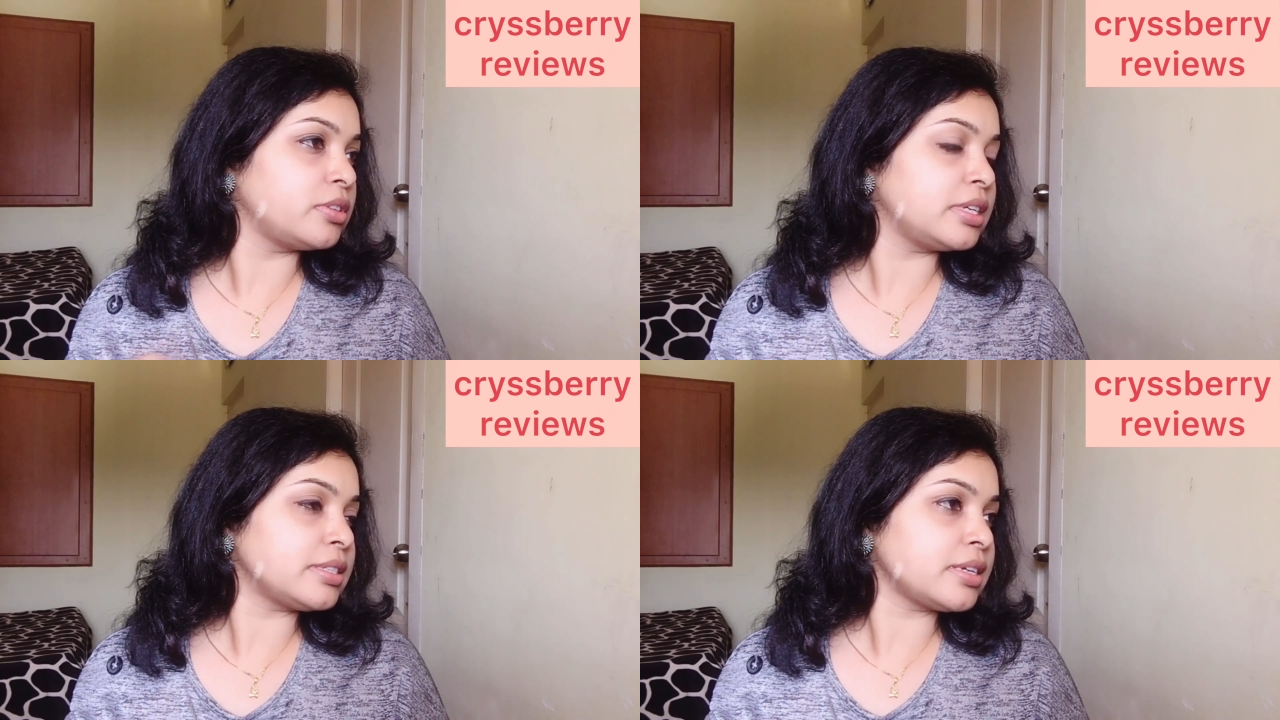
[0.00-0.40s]

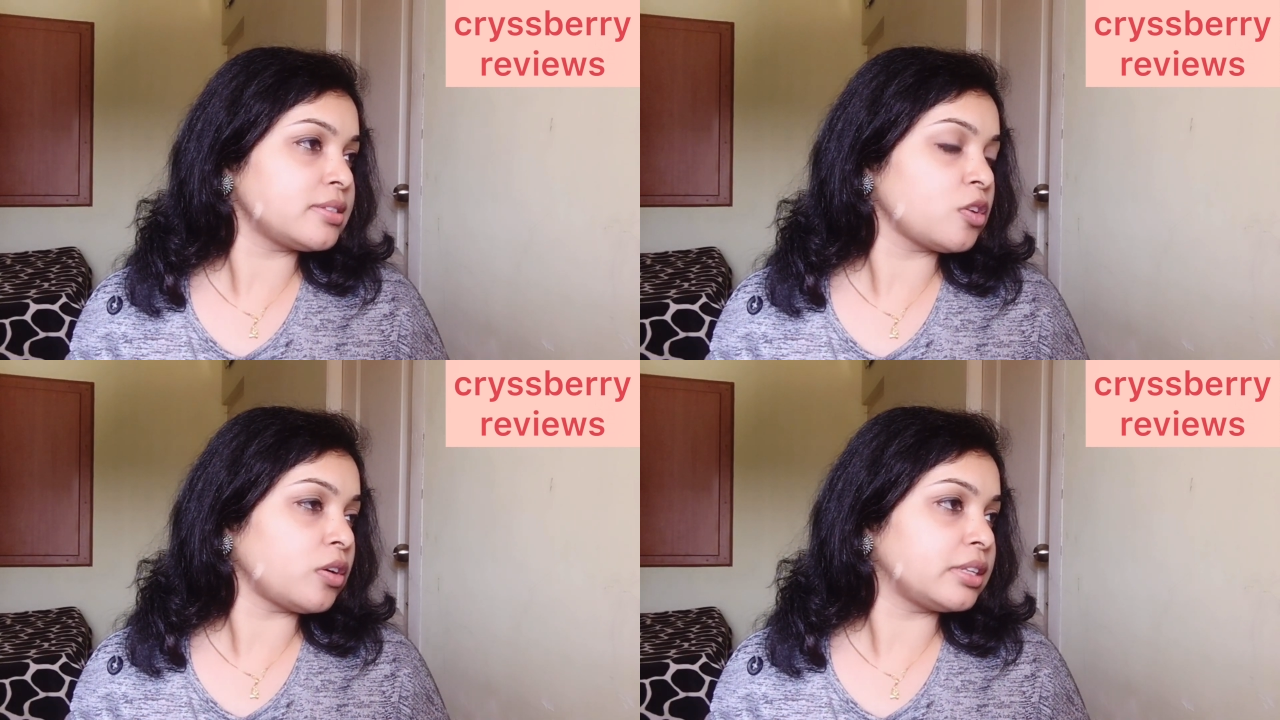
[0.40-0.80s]
this
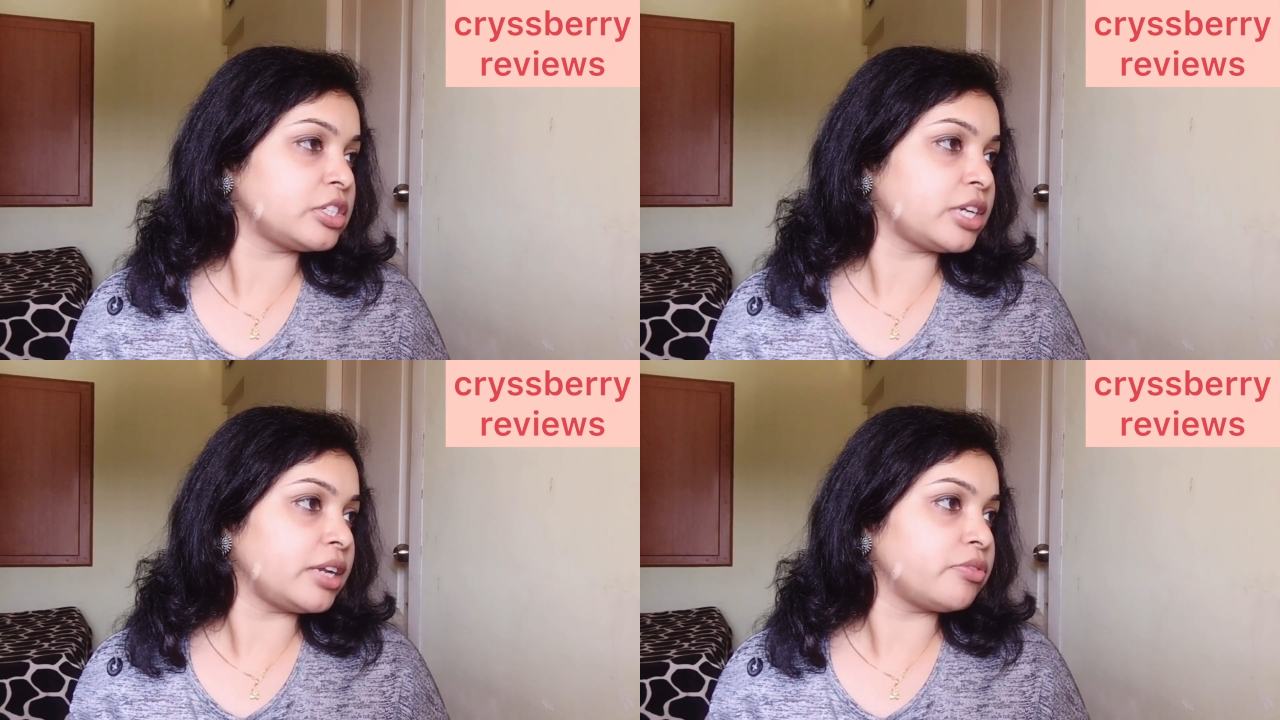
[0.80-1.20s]
is not the
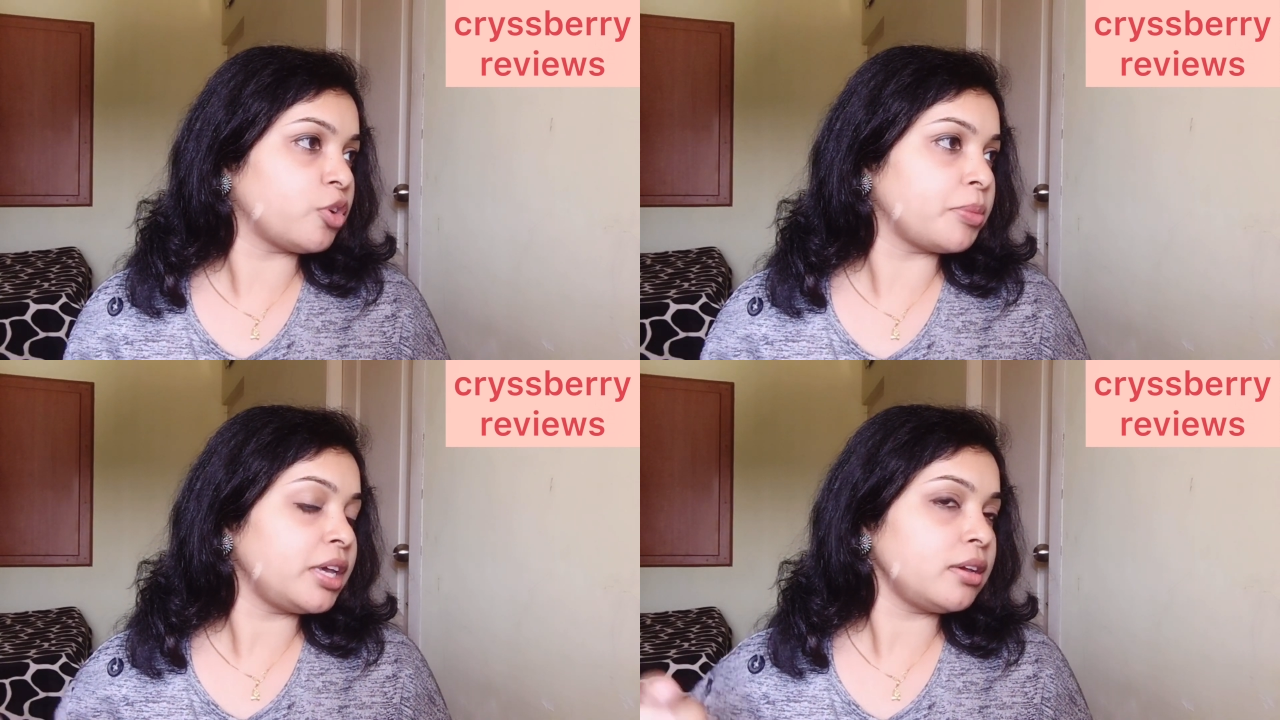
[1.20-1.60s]
shade for
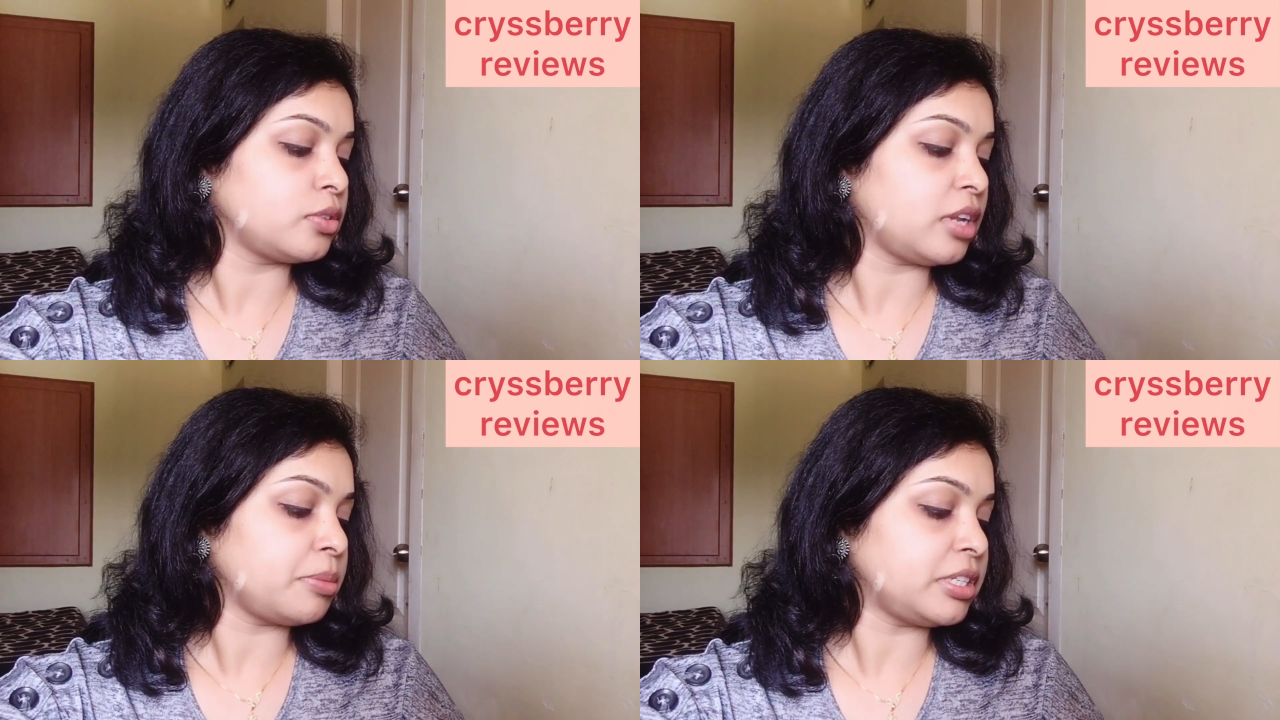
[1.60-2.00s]
me.
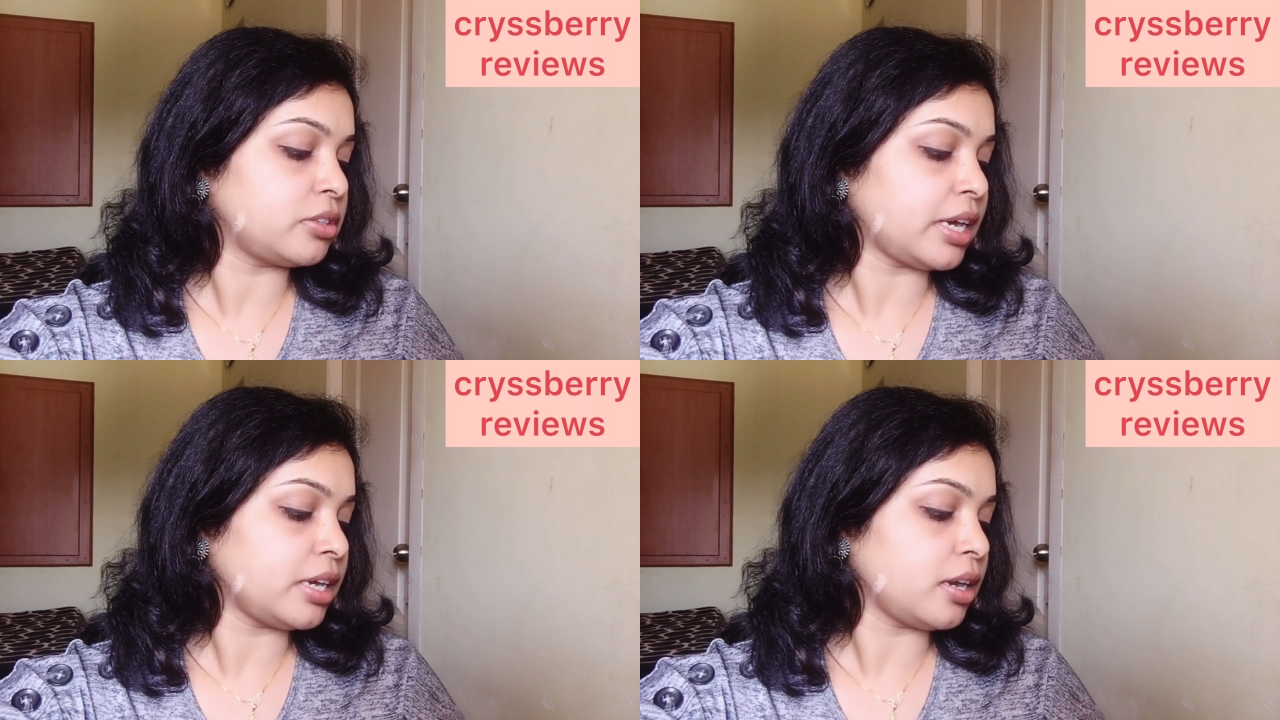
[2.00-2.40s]
So let me
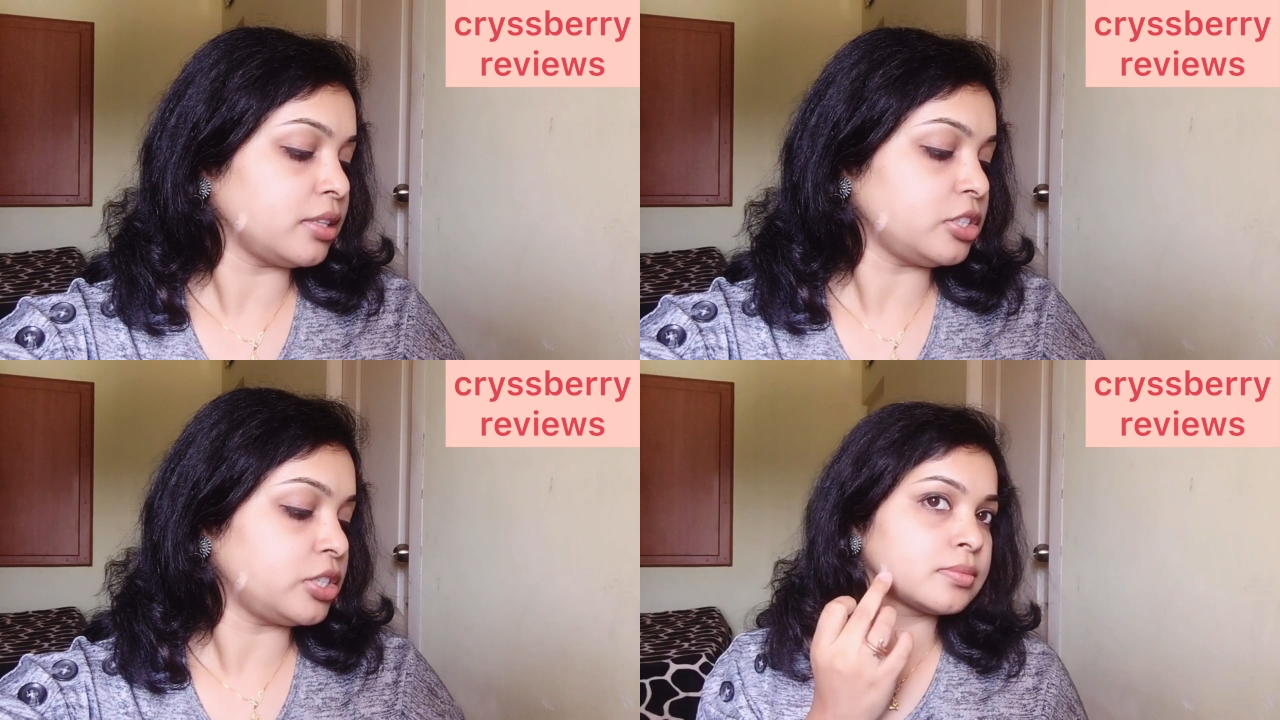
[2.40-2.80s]
try
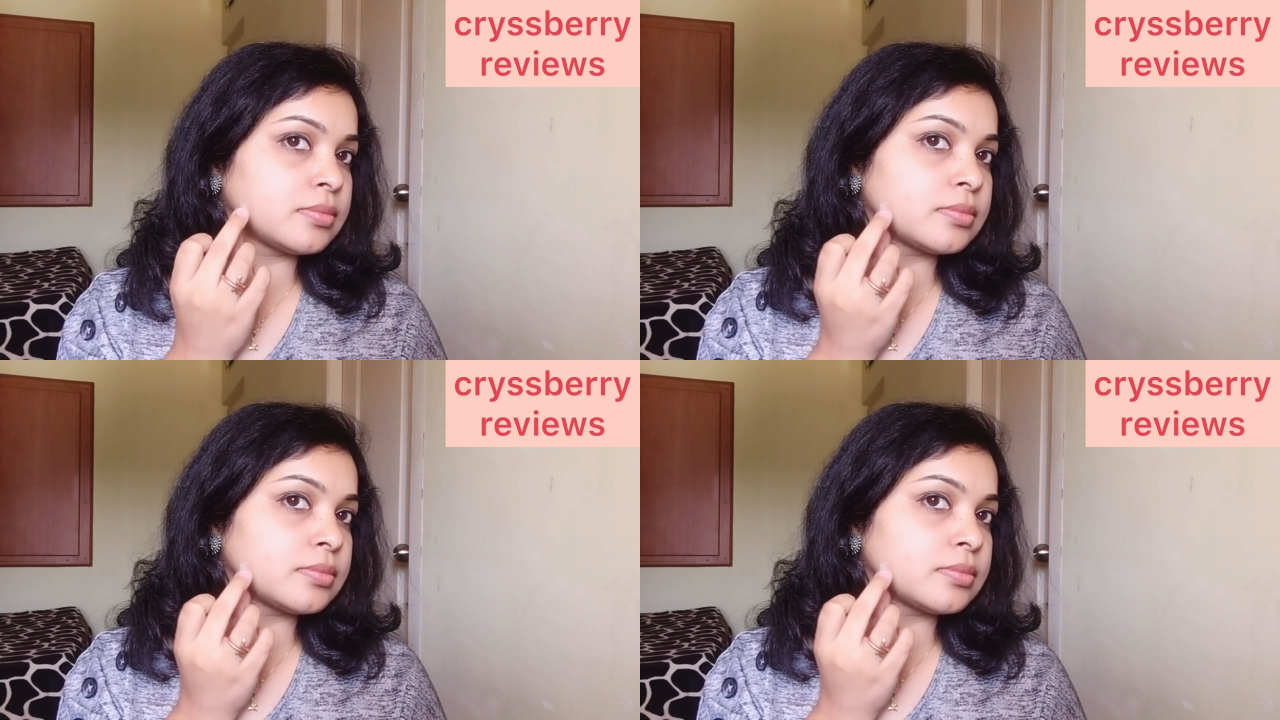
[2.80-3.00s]
another shade.